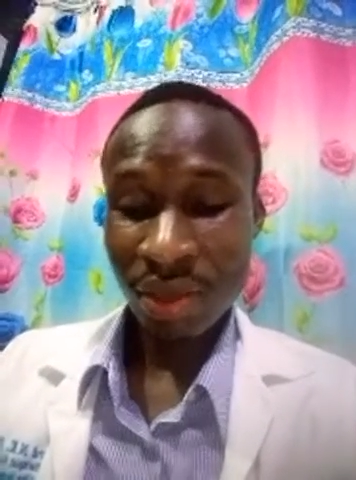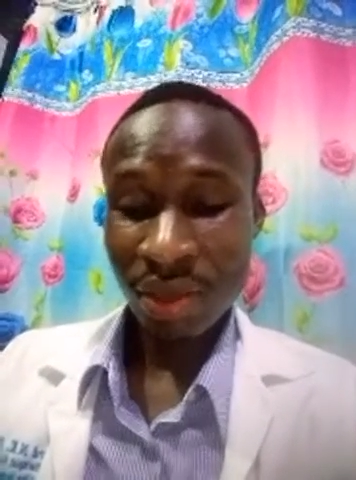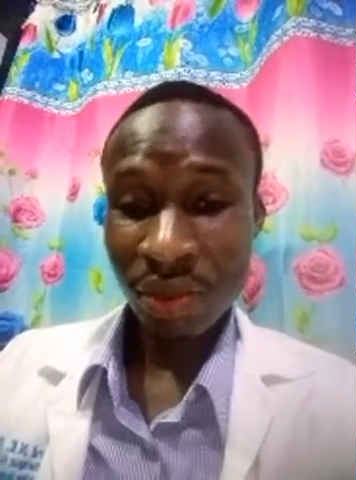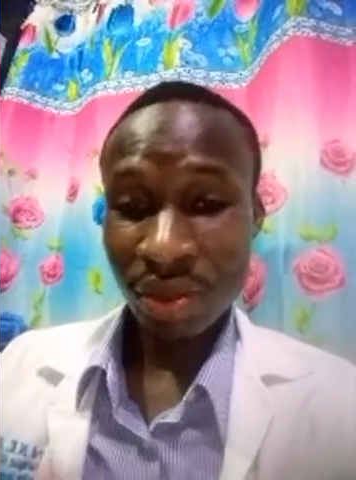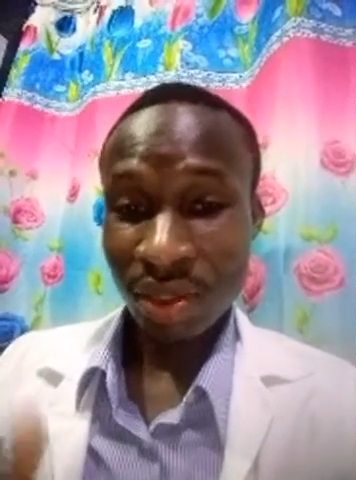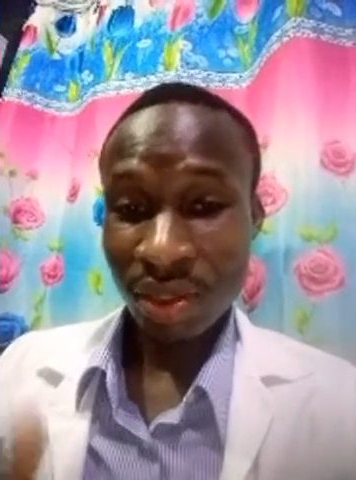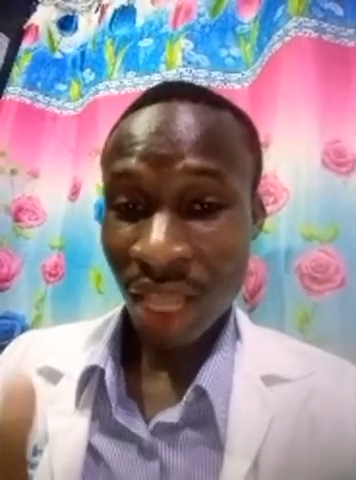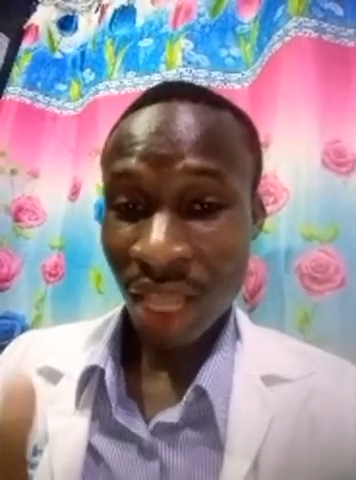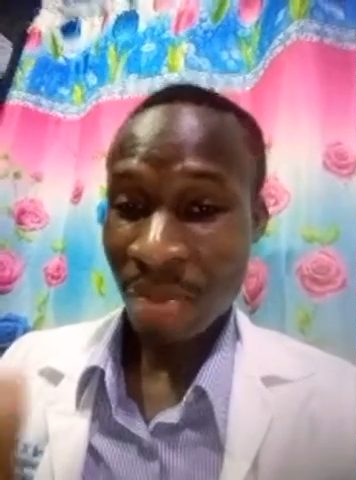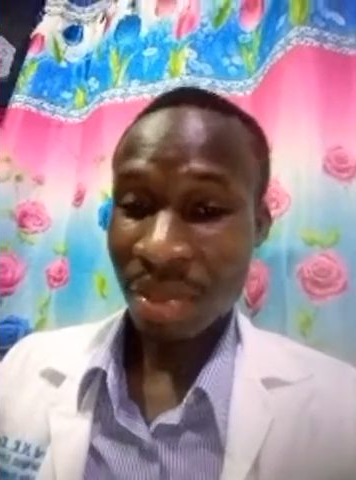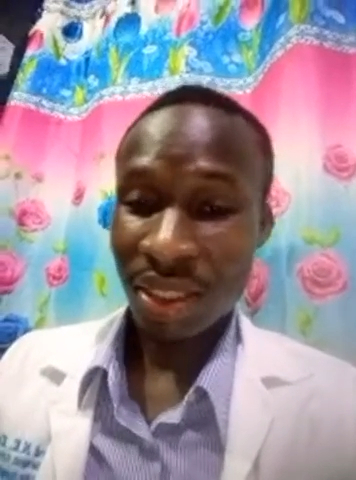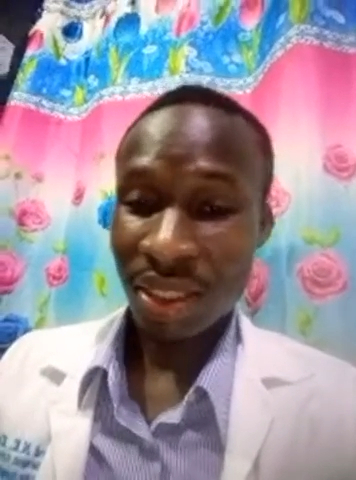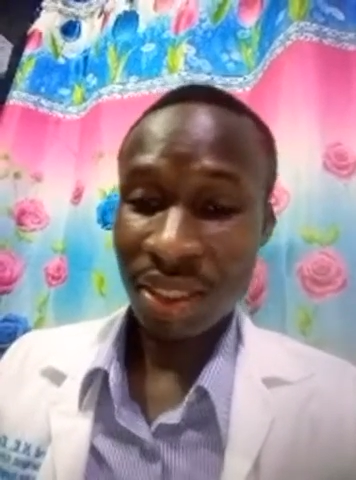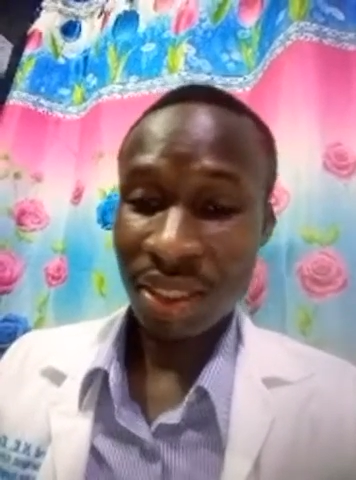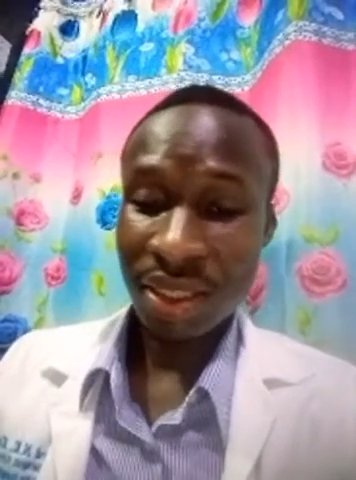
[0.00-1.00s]

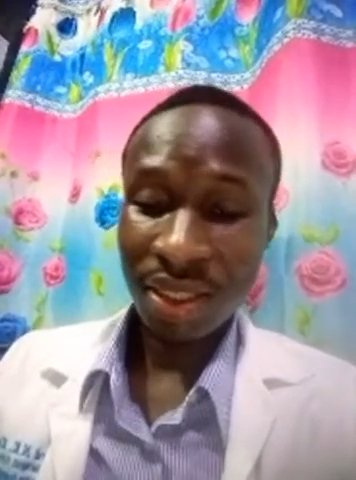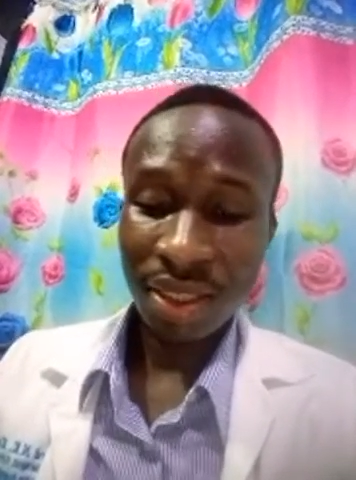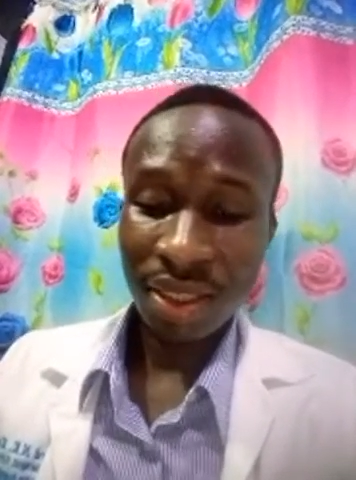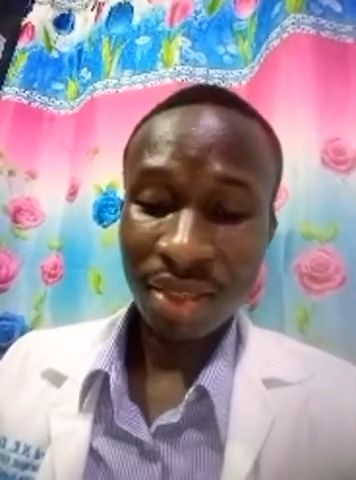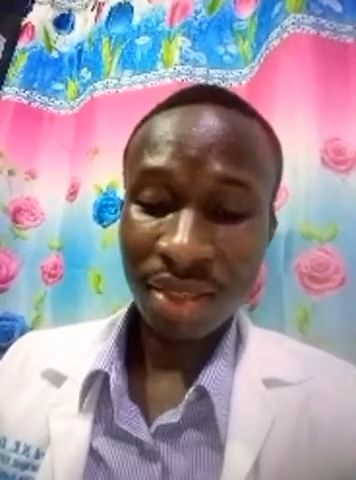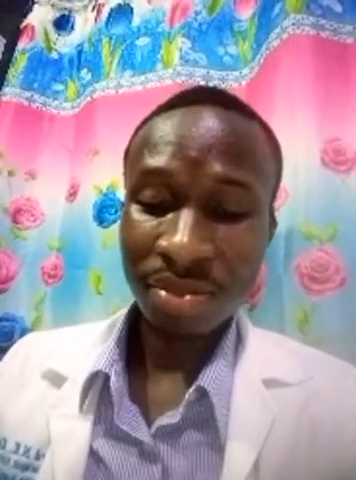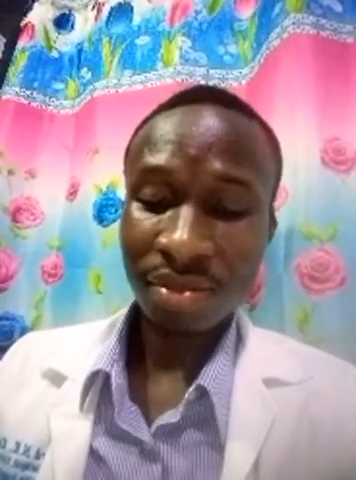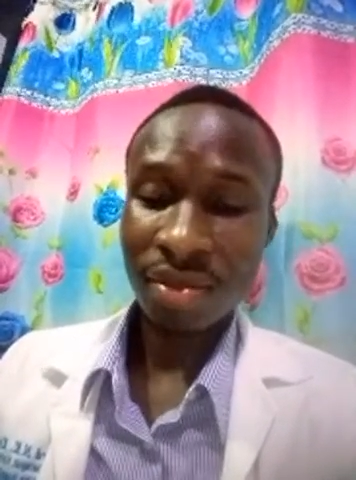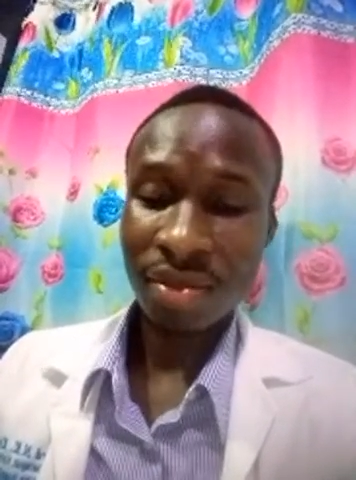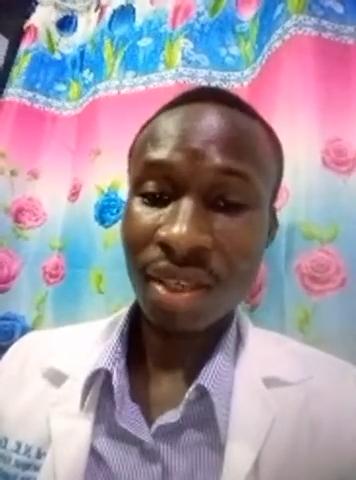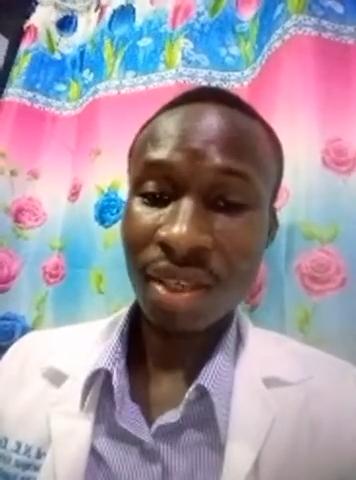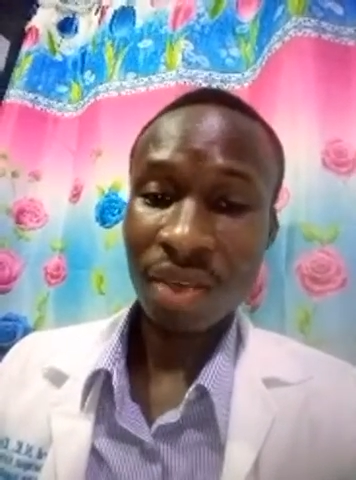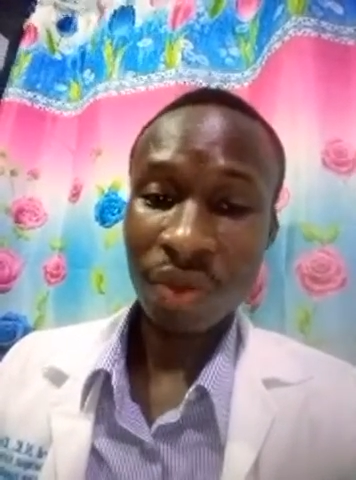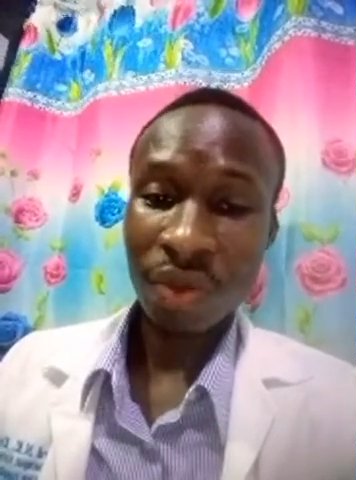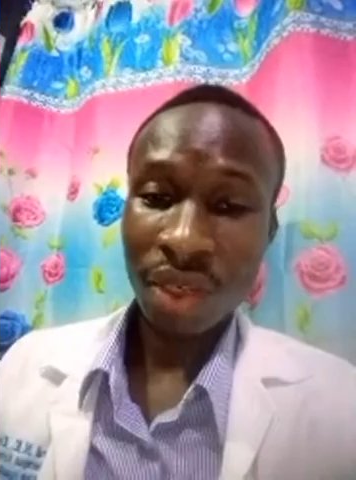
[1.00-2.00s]
diabetes you
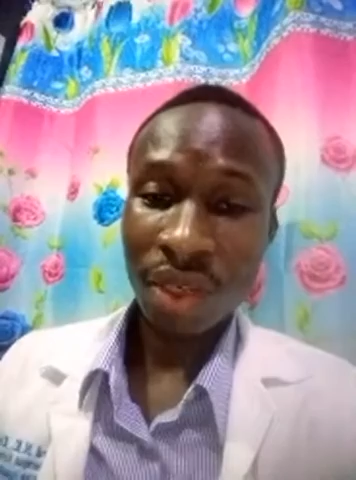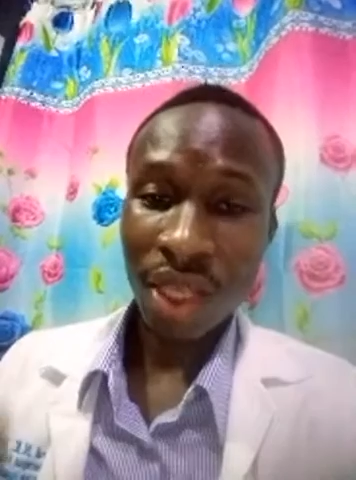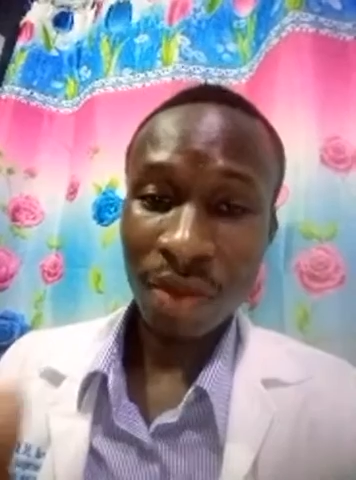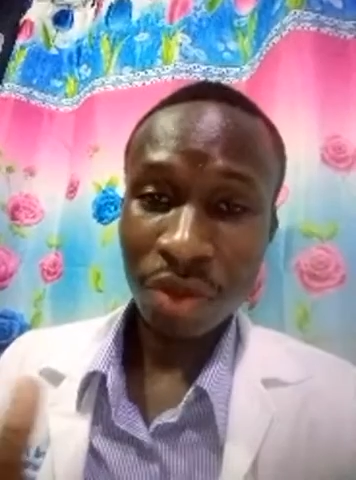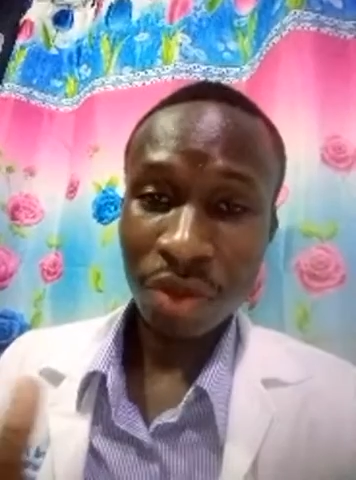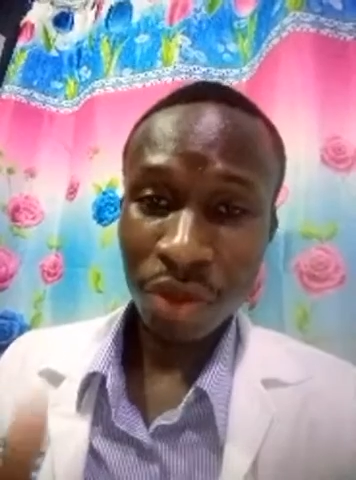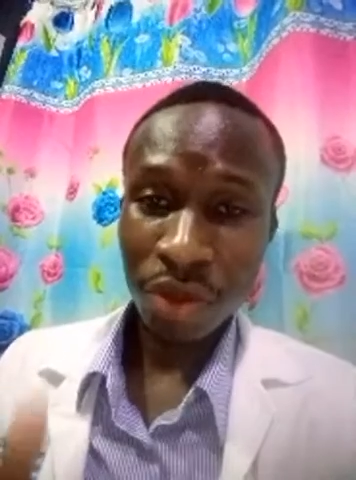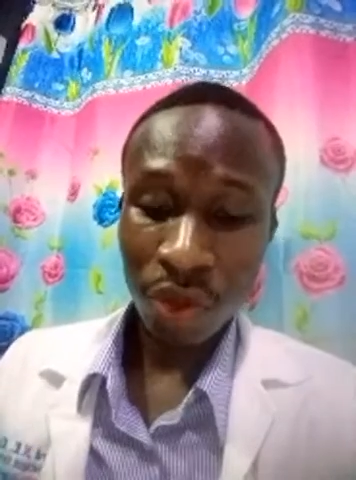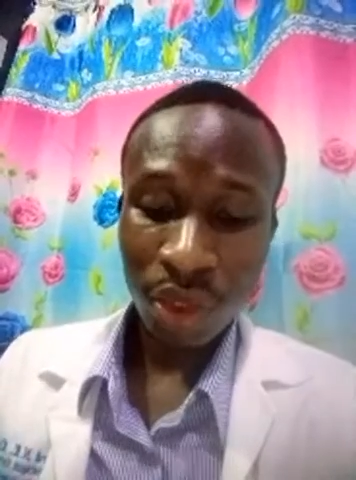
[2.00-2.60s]
can have stroke